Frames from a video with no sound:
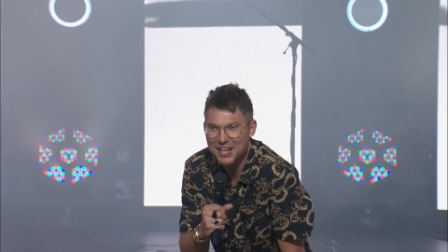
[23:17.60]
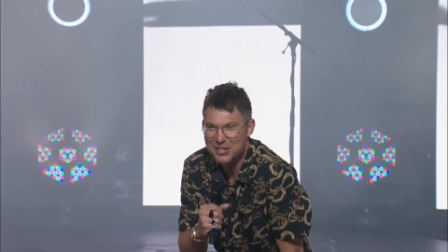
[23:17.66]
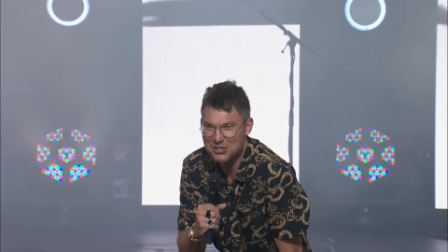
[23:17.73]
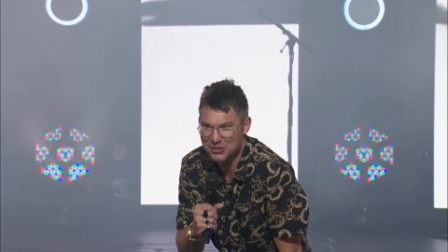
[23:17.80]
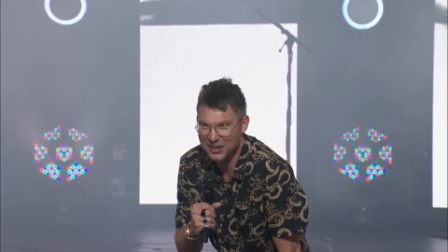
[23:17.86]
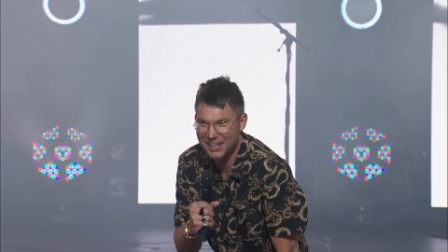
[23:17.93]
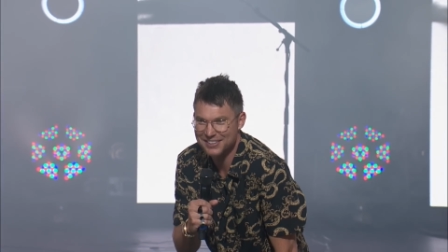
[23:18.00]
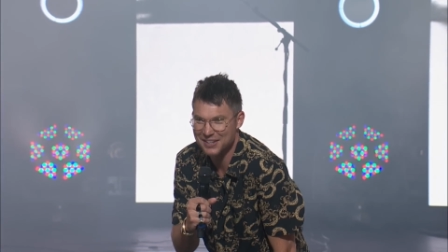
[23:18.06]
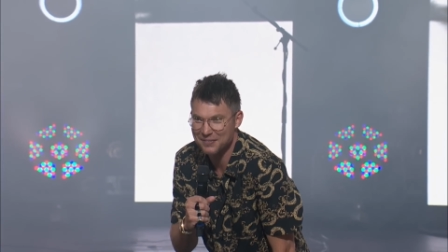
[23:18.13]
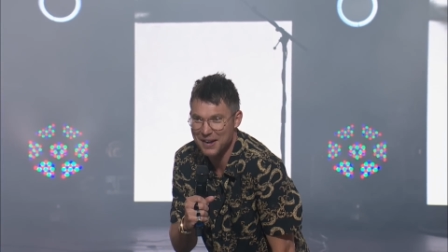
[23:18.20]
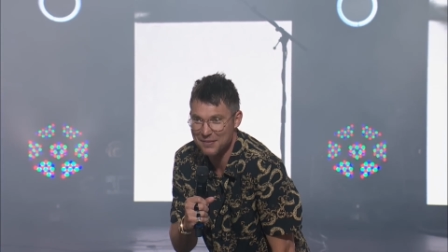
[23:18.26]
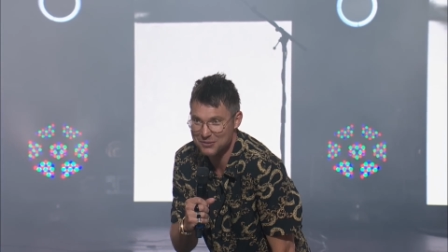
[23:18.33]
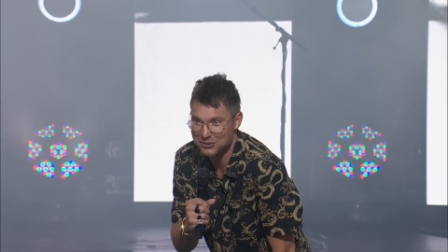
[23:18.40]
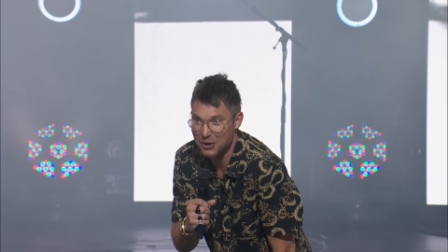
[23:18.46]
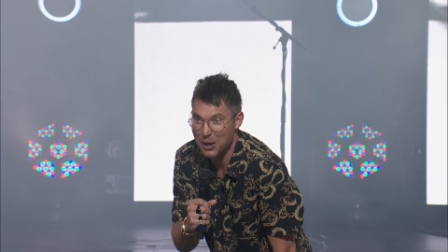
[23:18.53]
do you guys ever
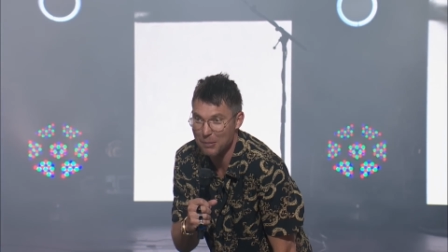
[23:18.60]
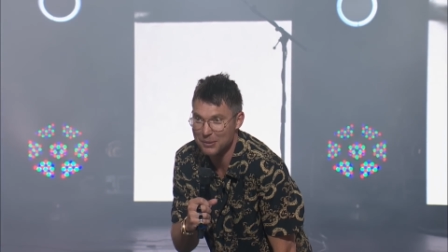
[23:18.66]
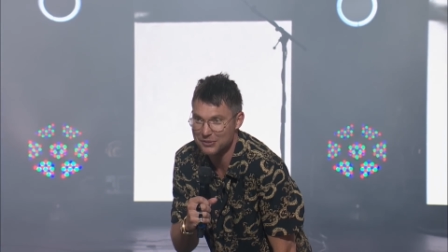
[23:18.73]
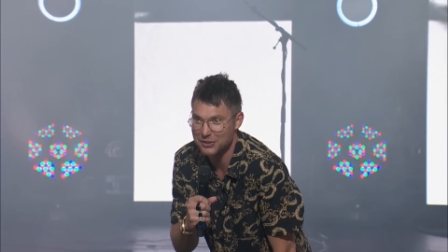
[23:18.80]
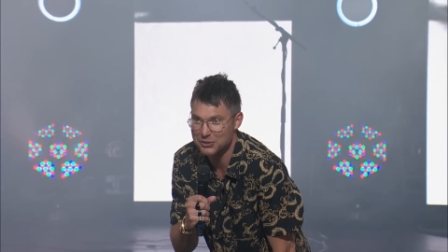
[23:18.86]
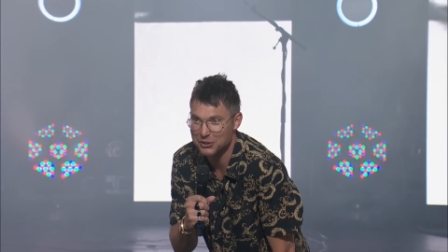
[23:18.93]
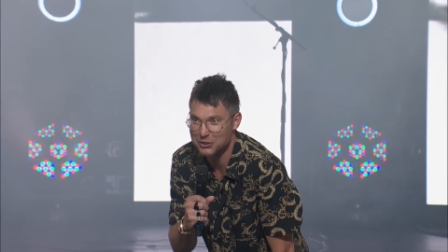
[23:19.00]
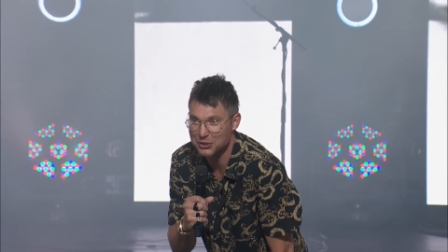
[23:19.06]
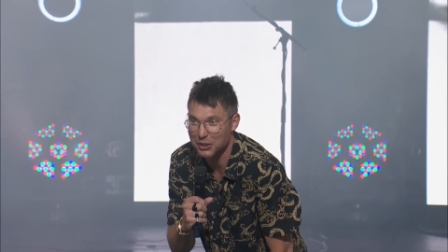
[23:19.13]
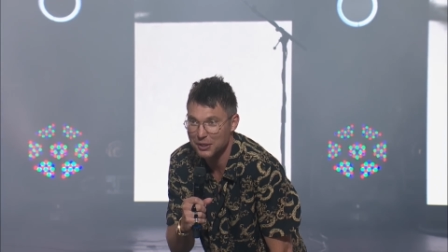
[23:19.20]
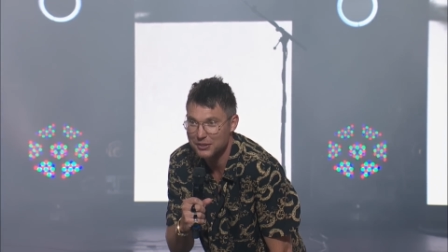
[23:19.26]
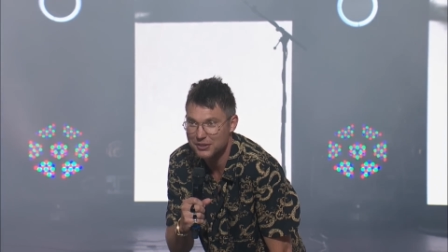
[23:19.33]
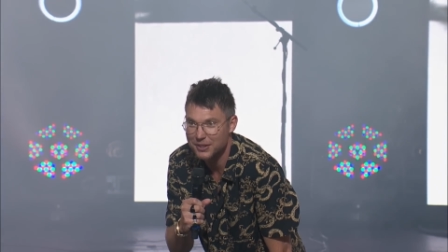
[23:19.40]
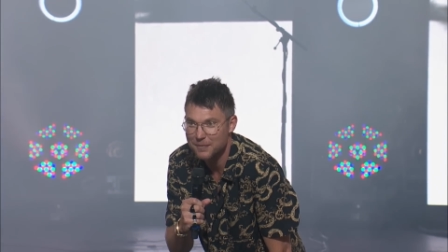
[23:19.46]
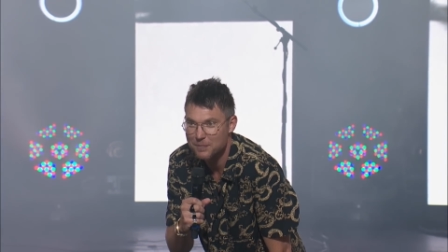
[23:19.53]
have dramas at your
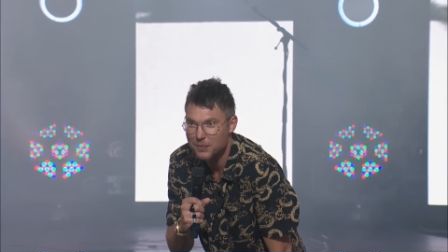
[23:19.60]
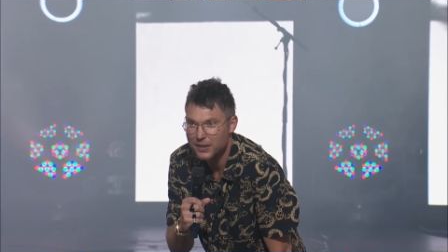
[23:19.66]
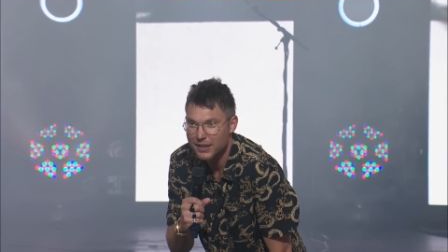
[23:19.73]
church?